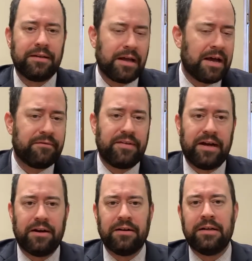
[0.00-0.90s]
Not
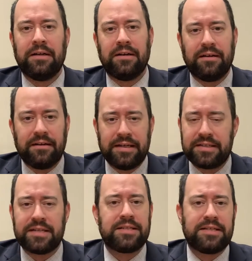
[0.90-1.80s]
fair. It
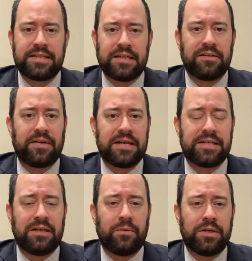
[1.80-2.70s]
doesn't incentivize
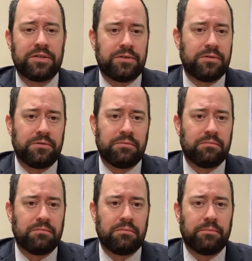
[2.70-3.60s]
anyone to
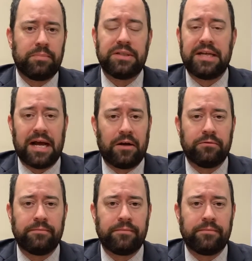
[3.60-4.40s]
plead out.